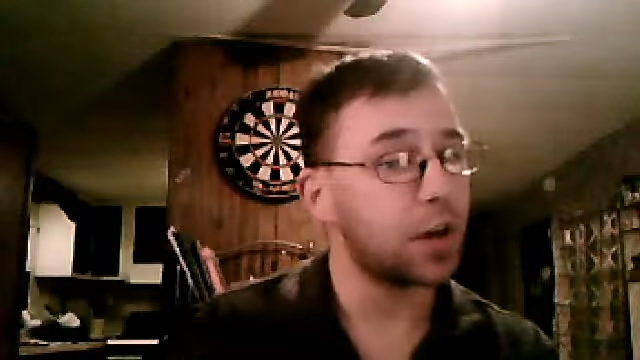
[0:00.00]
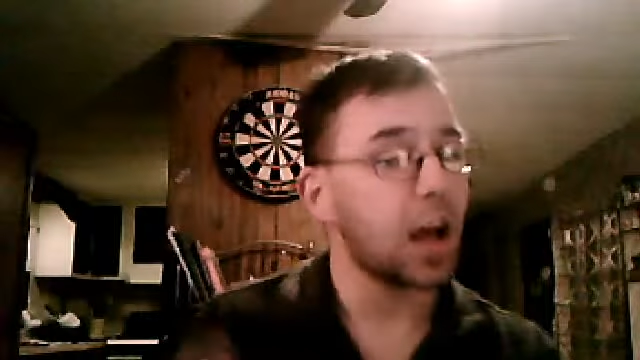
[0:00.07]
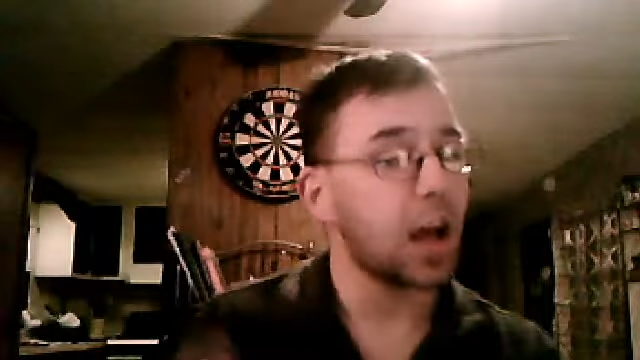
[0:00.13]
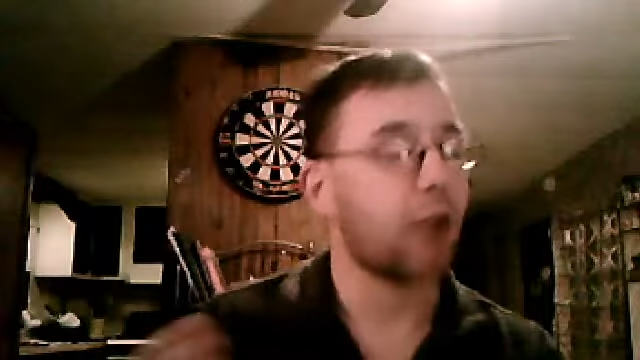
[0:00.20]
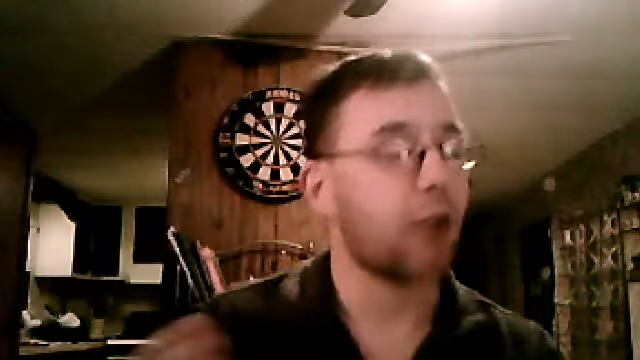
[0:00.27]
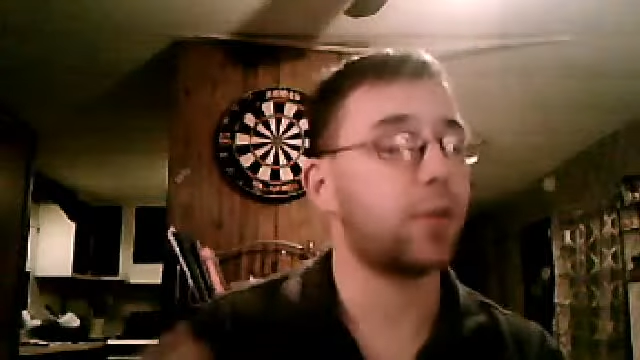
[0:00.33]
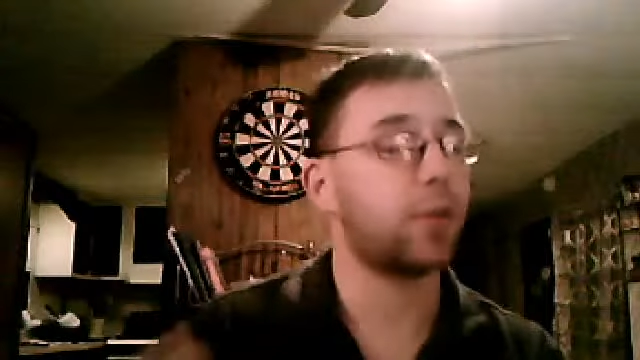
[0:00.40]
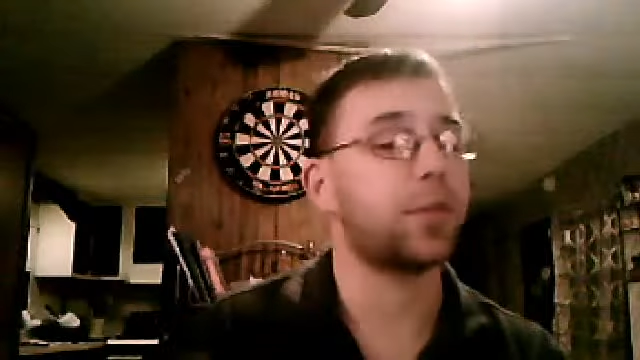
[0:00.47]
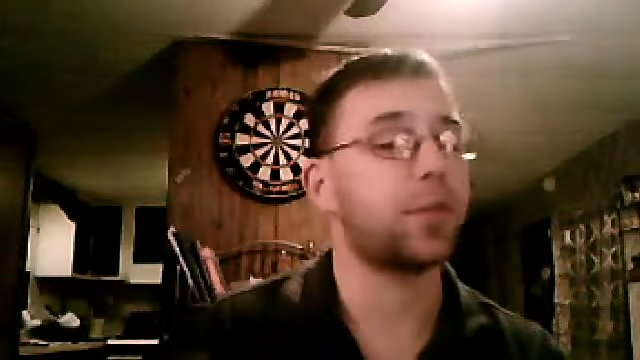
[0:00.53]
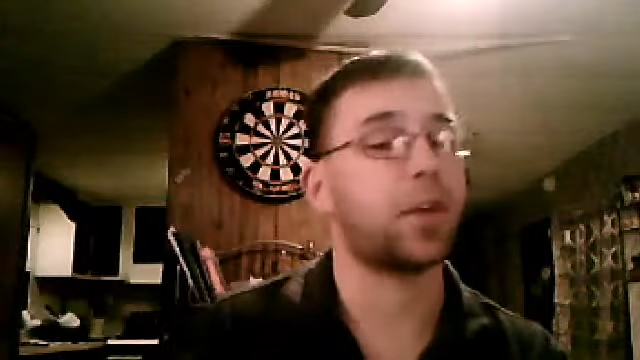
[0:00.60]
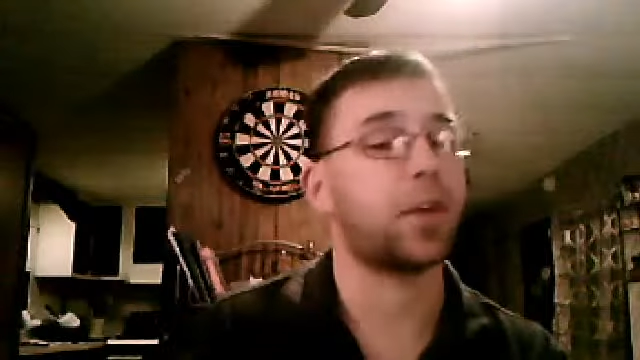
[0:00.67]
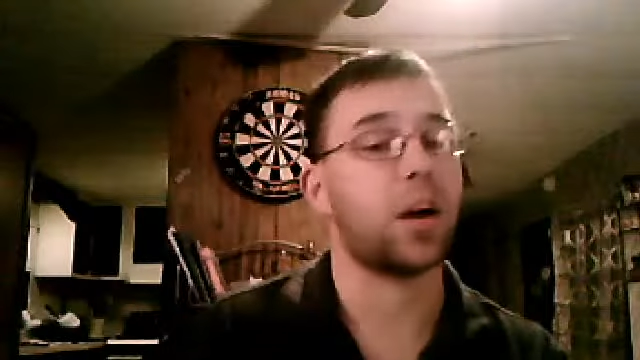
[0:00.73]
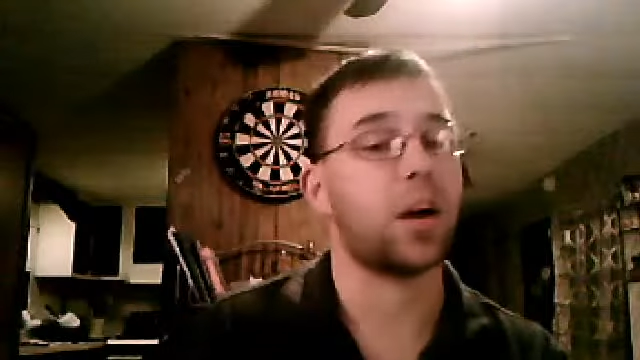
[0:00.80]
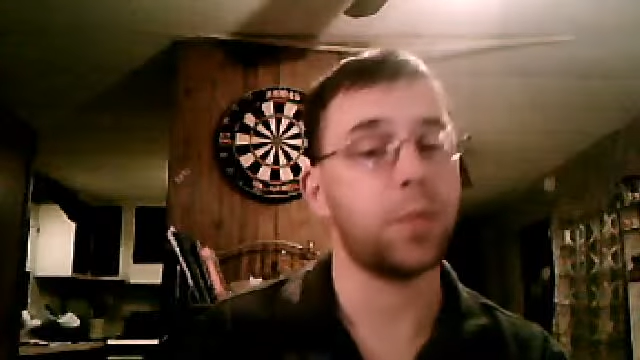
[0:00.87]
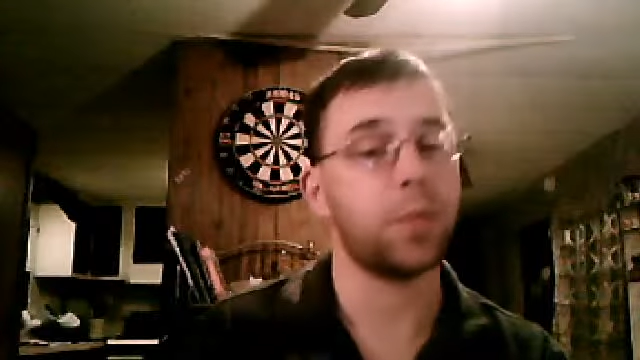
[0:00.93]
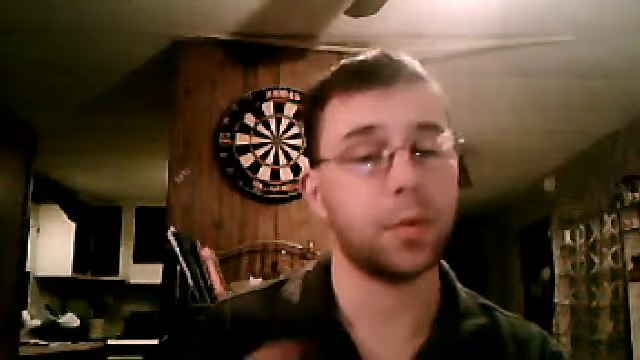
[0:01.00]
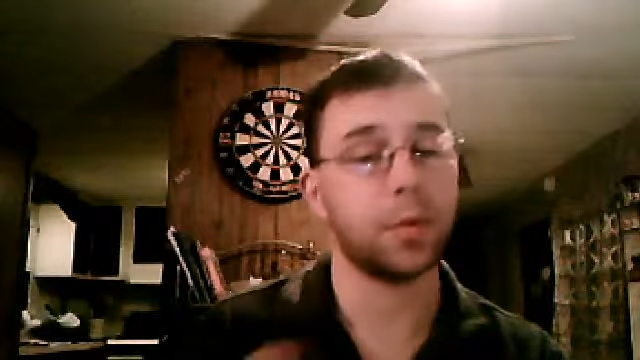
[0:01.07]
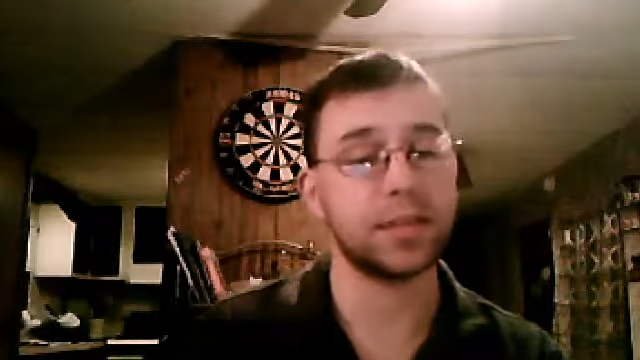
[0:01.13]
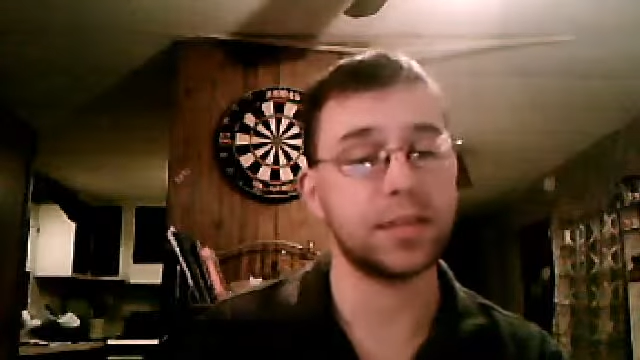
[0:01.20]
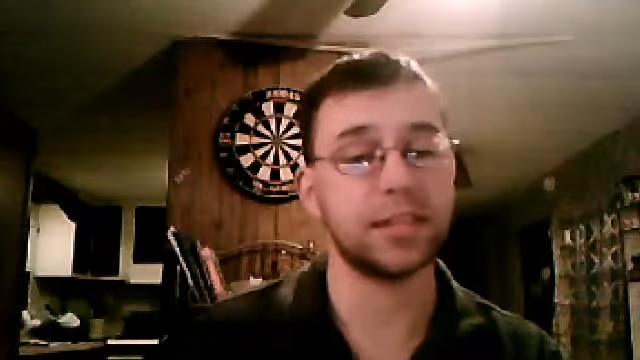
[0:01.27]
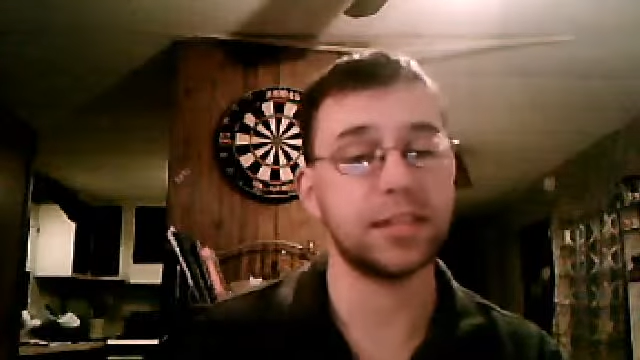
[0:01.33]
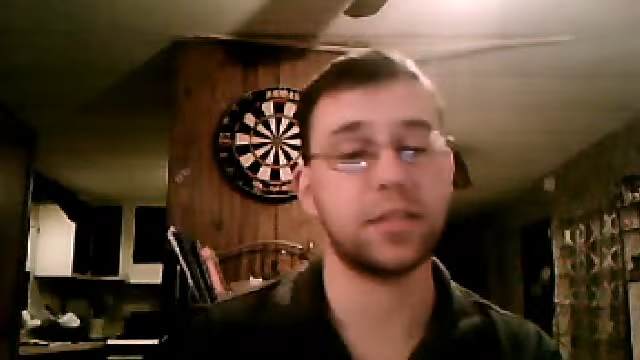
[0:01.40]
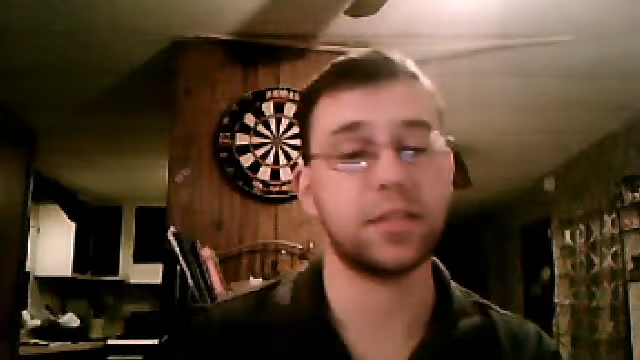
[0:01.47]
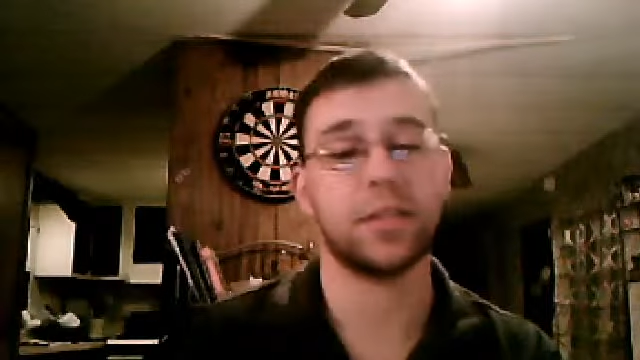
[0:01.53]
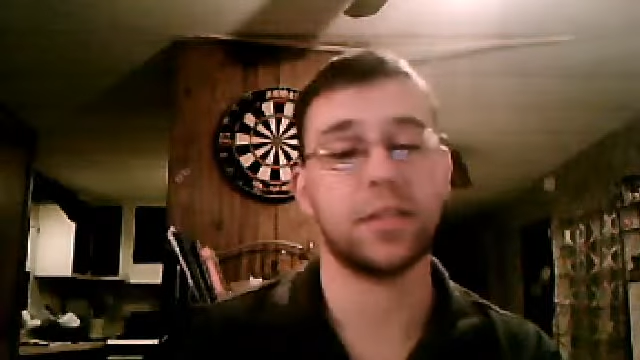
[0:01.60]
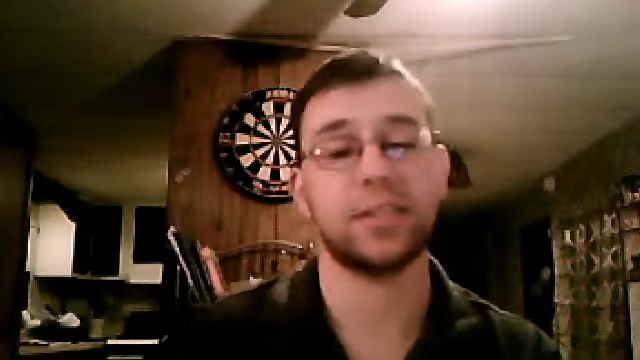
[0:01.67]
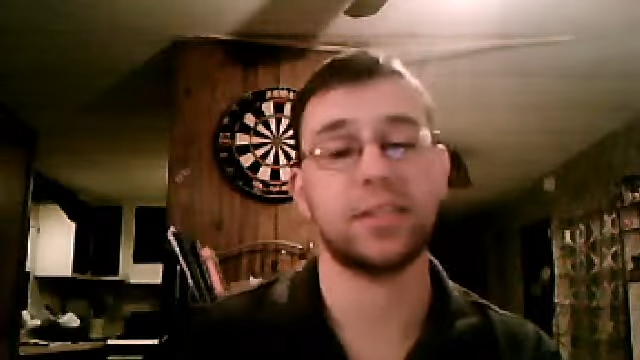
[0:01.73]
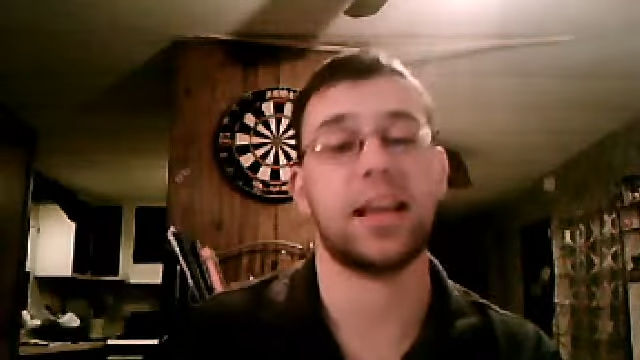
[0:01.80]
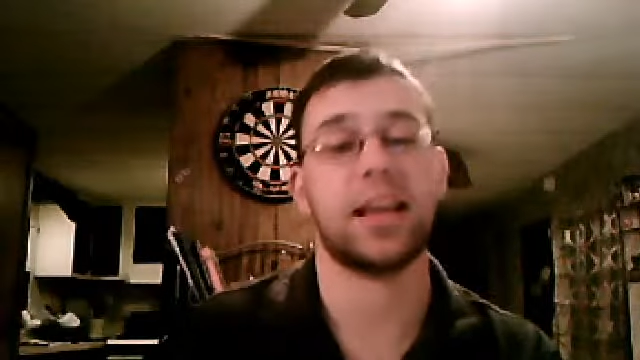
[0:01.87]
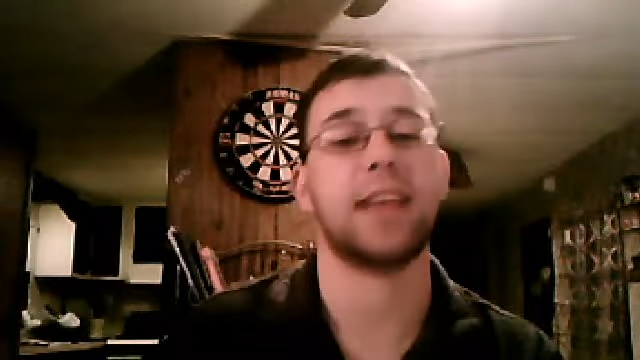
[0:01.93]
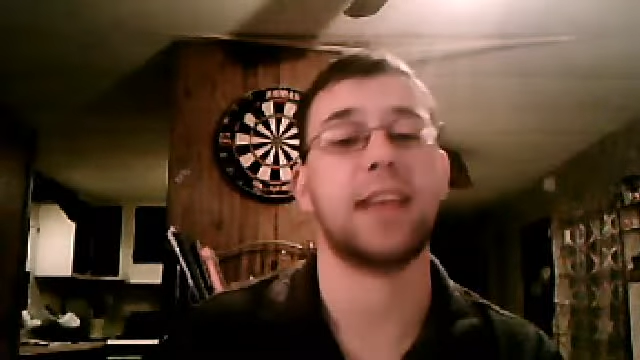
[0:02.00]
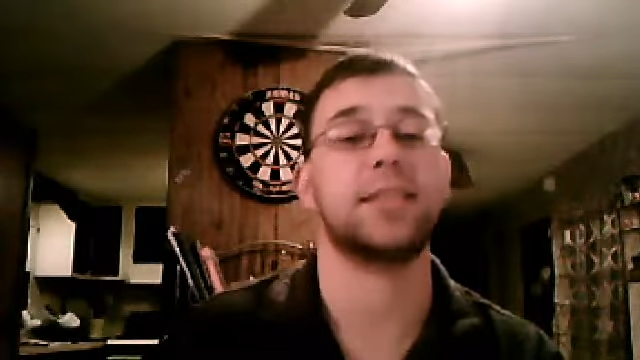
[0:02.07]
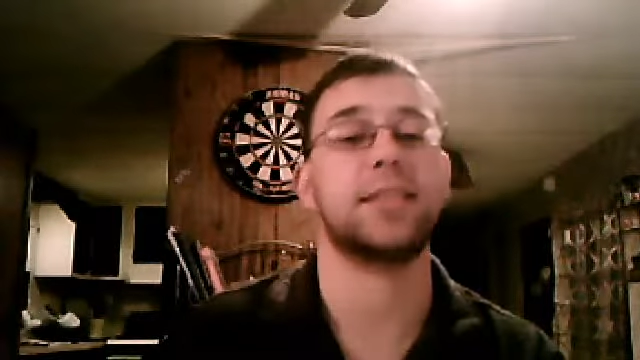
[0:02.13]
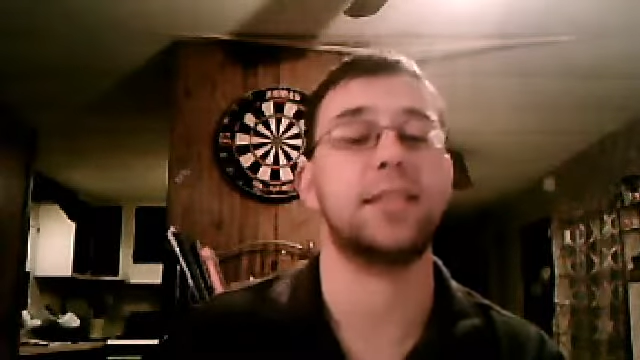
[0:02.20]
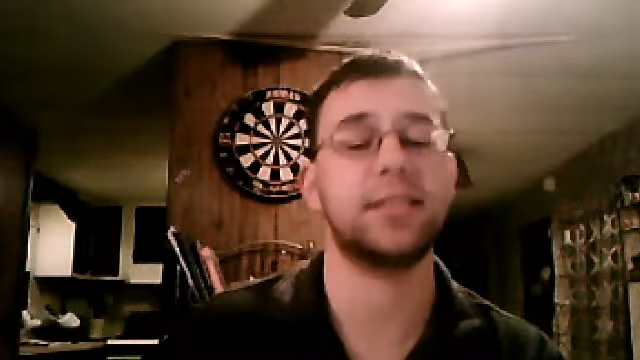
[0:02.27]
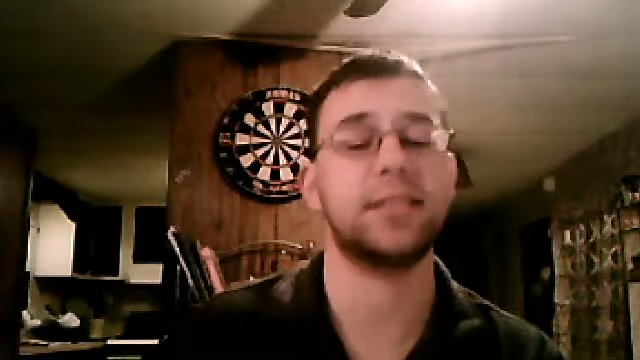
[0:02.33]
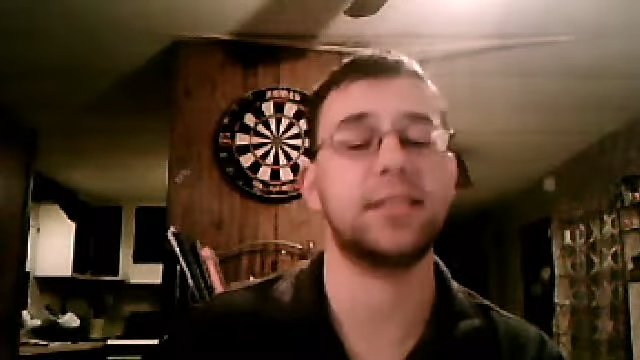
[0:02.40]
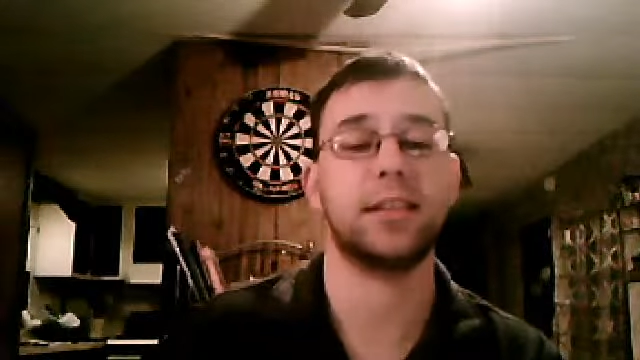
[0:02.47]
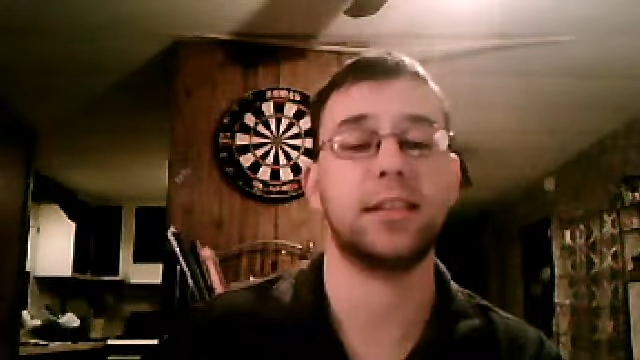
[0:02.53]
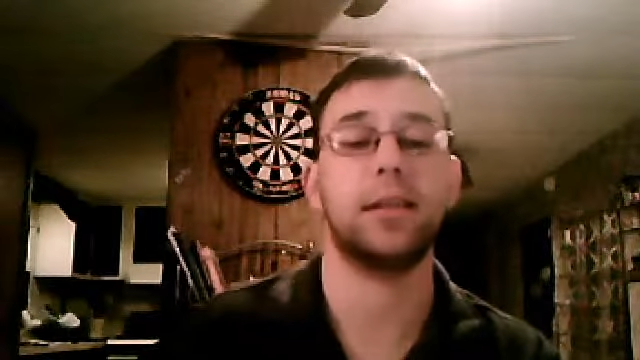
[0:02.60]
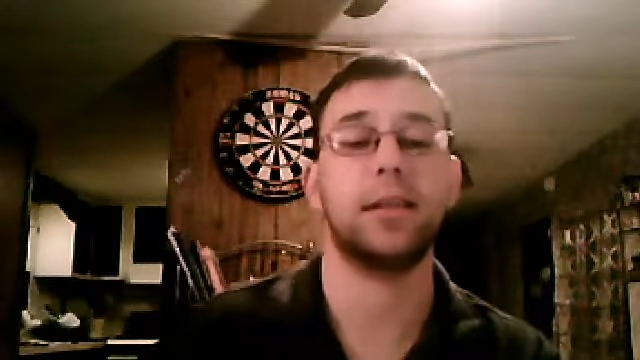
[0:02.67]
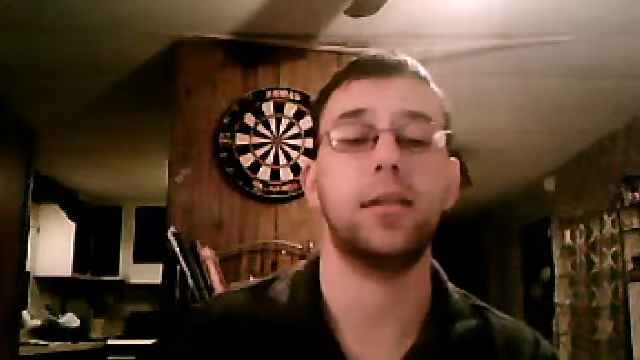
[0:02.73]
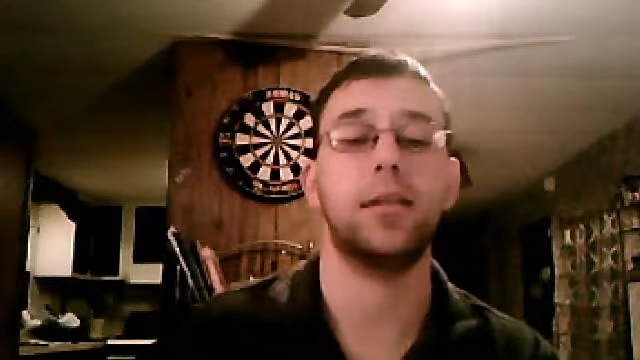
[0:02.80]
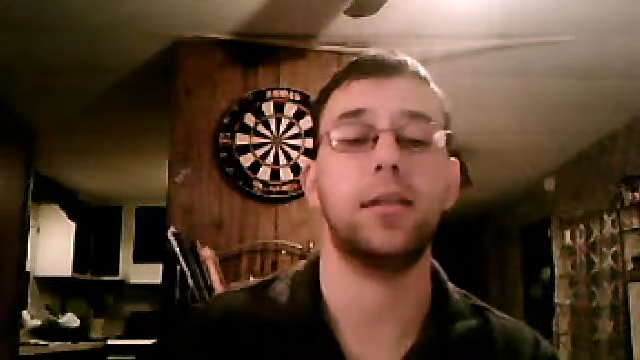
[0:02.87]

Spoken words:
However, for our purposes of this task and this skill,